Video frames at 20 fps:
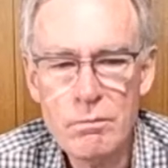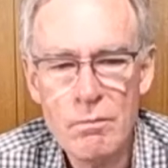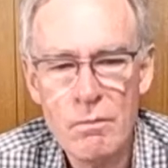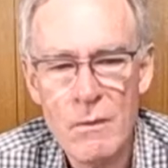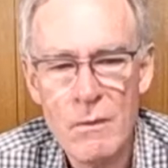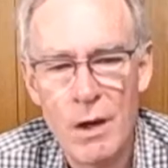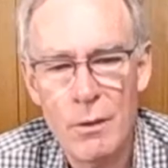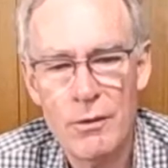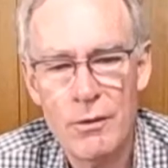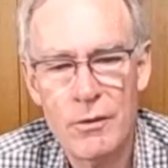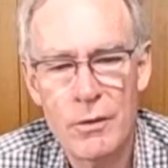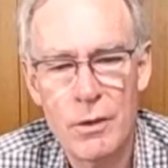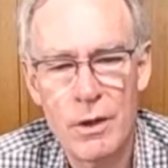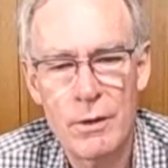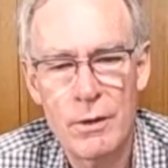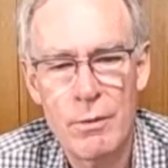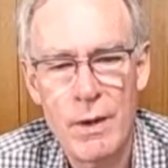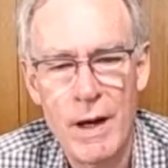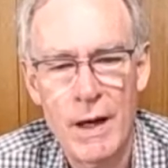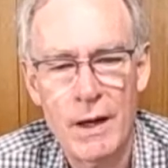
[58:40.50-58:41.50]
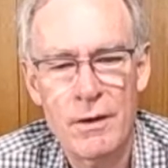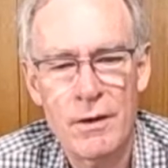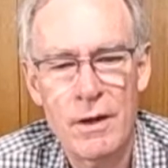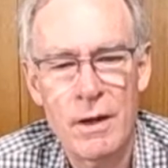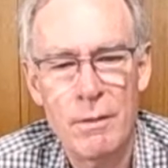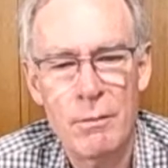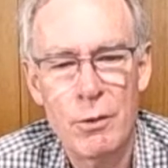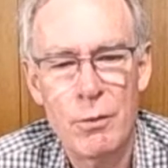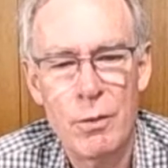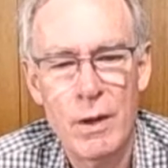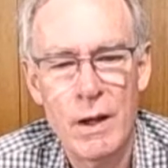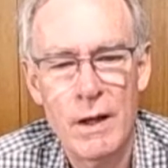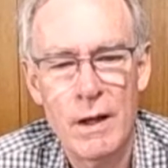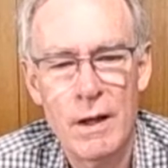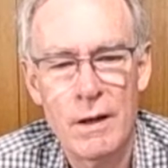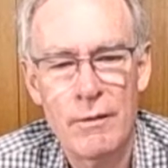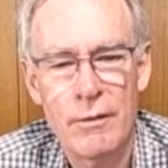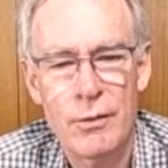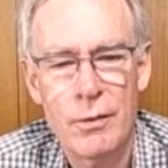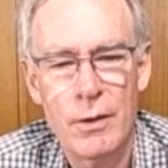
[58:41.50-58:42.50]
It ranked number 1
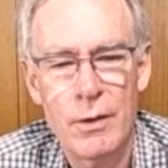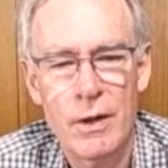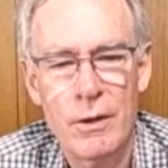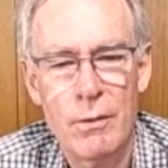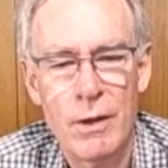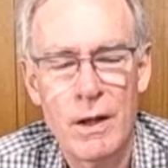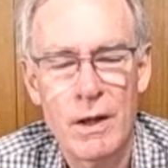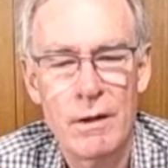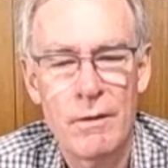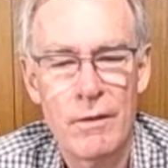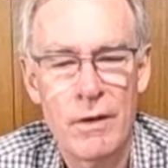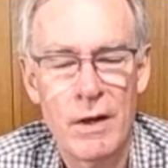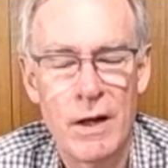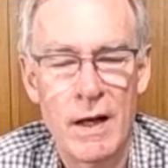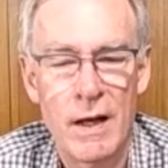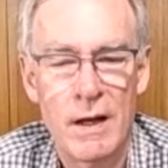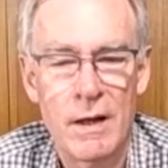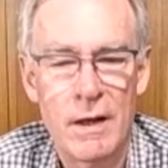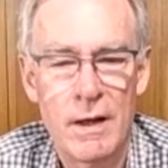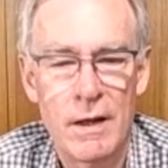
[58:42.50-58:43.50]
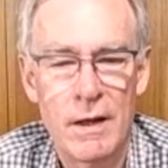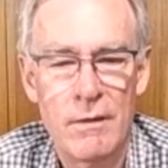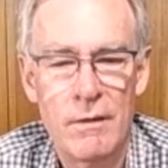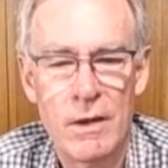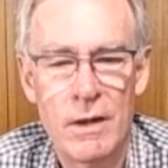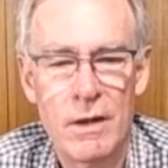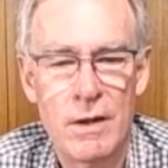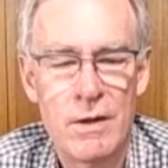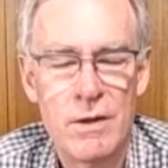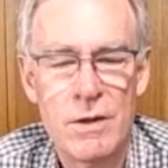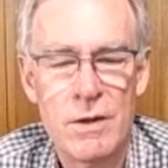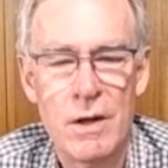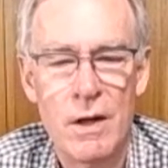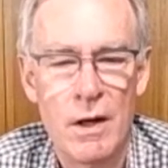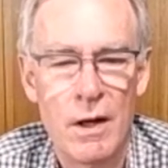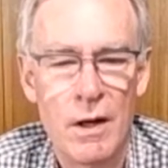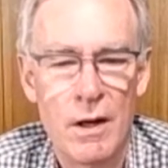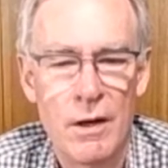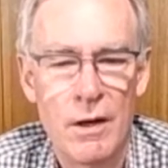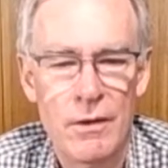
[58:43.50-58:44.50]
out of 21 of the 18 vintage
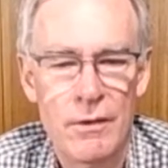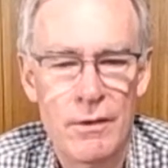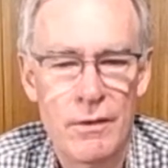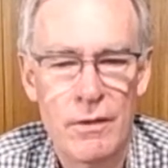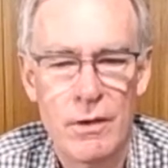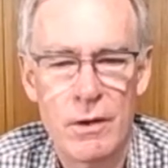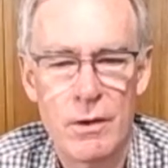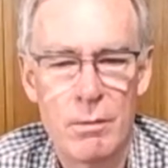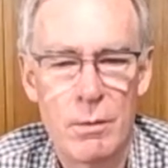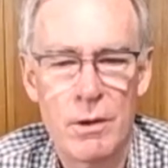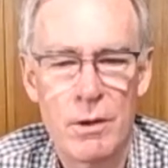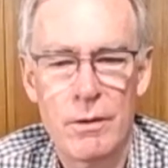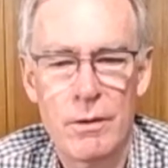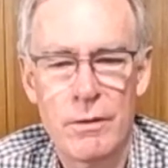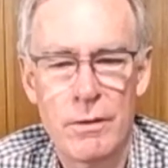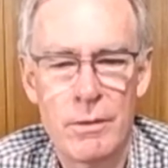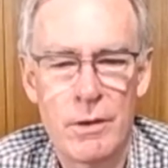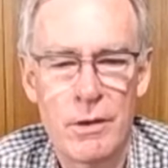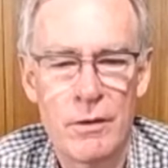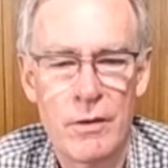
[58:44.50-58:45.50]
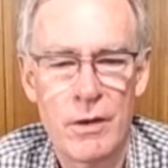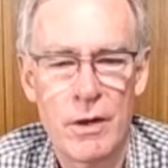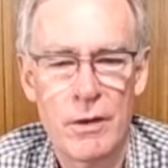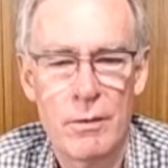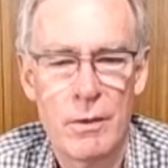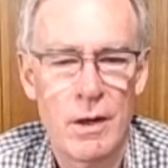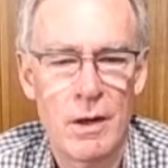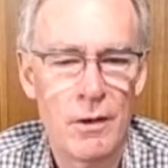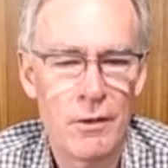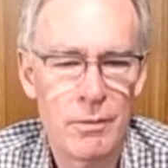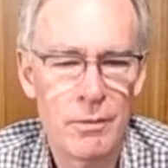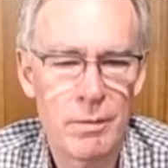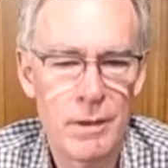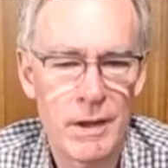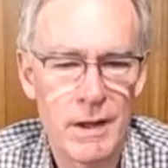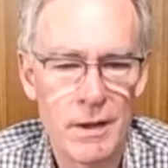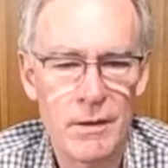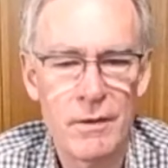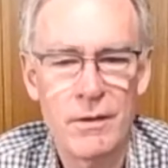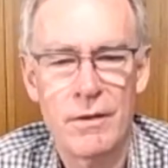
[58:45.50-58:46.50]
Sauvignon Blancs from New South Wales, but
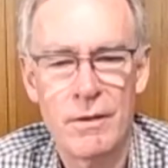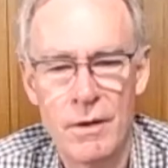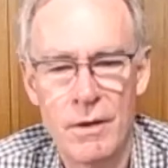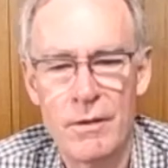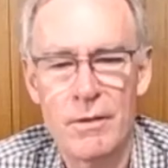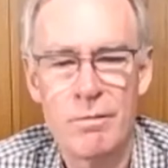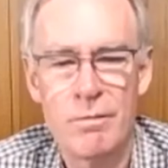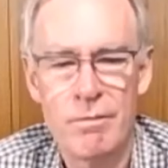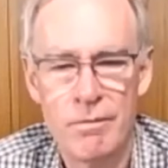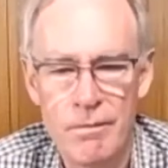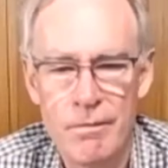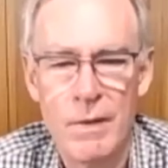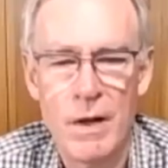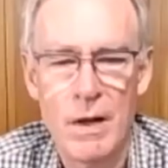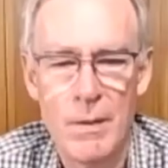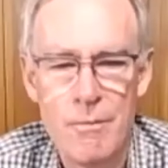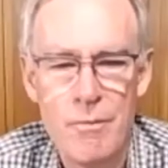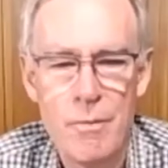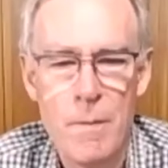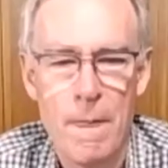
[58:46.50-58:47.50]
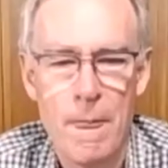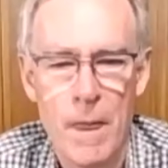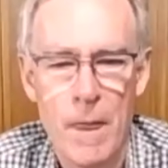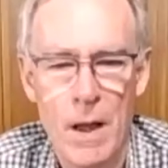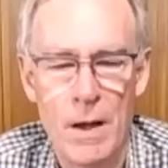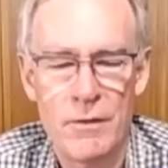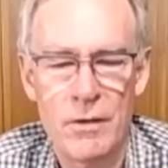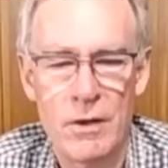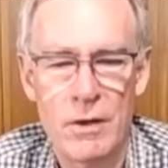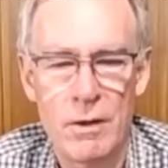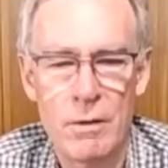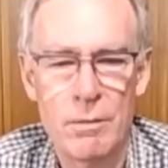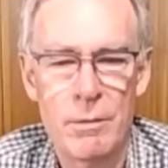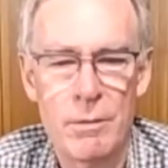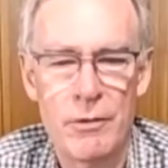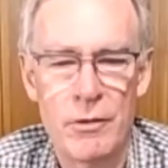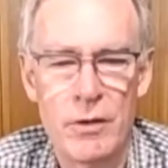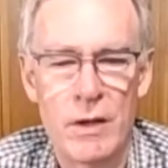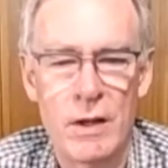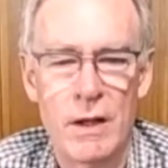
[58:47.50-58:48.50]
that's a little
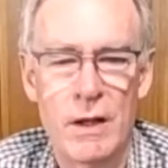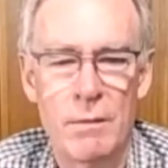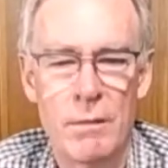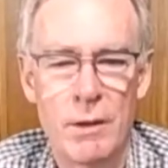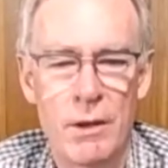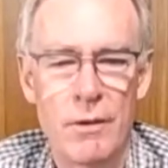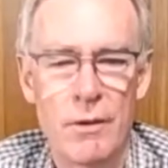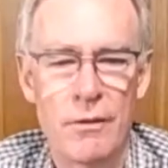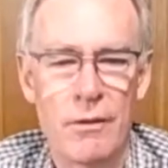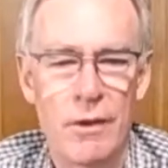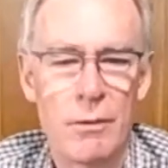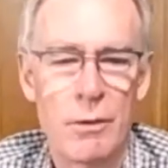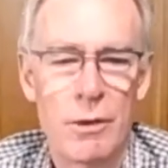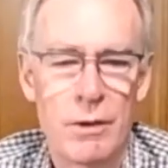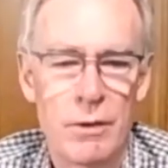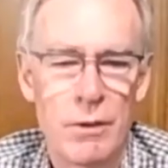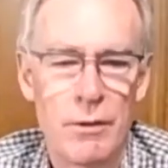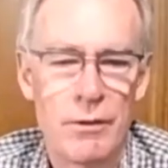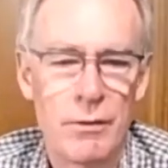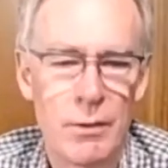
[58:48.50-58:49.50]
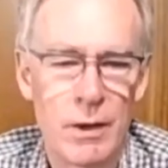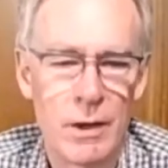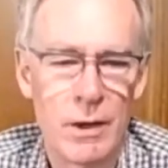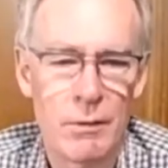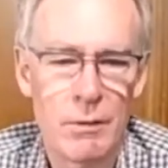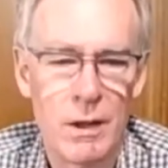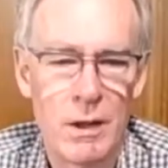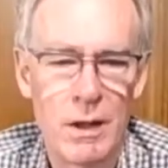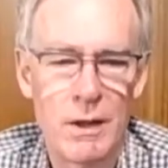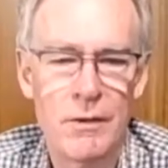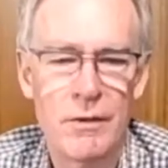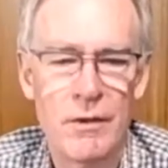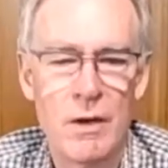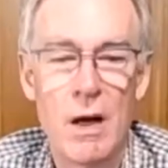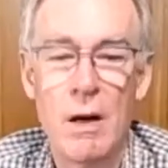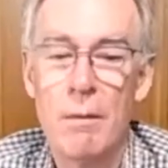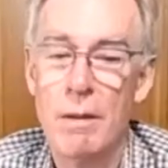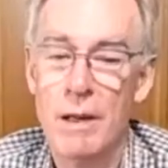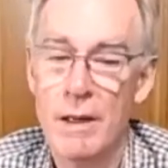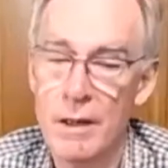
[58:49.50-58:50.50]
misleading because they weren't all sweet wines,
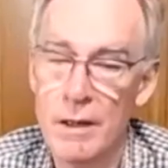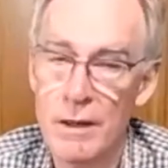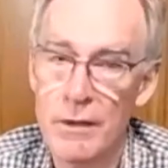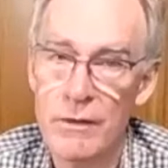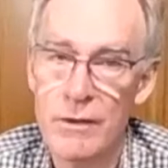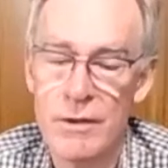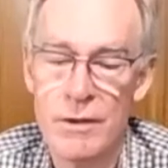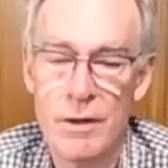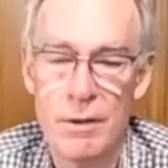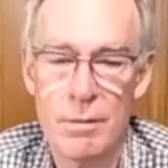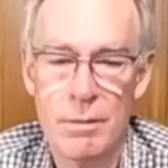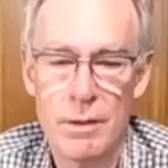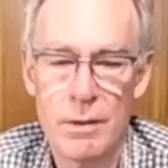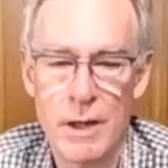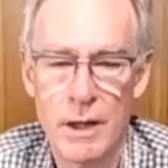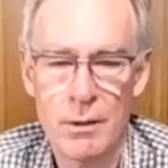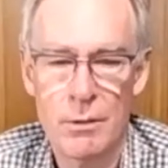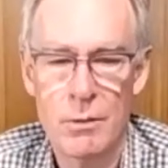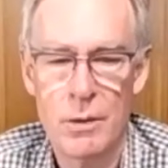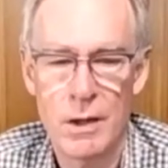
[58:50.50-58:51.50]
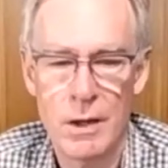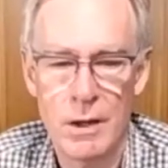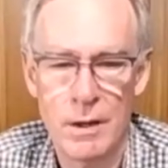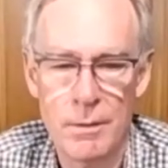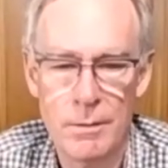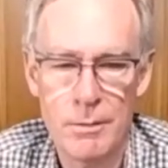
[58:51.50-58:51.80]
but it is a top ranked wine.